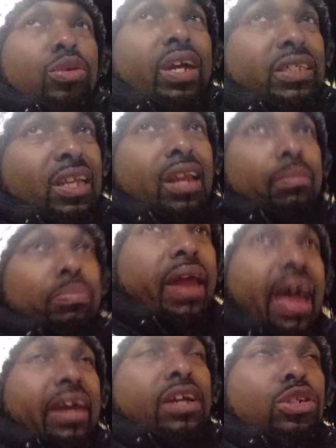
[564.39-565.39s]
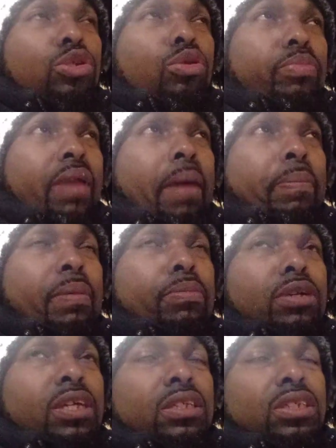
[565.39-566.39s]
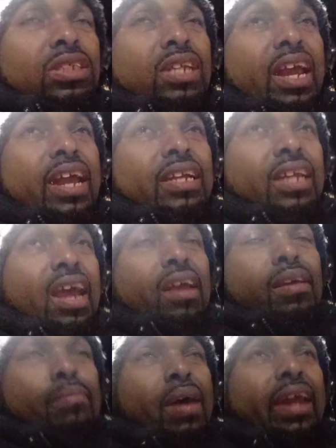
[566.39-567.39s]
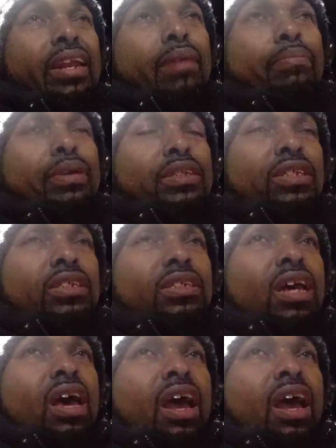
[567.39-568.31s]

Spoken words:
That's not a black issue. Black people need to stand down and mind their business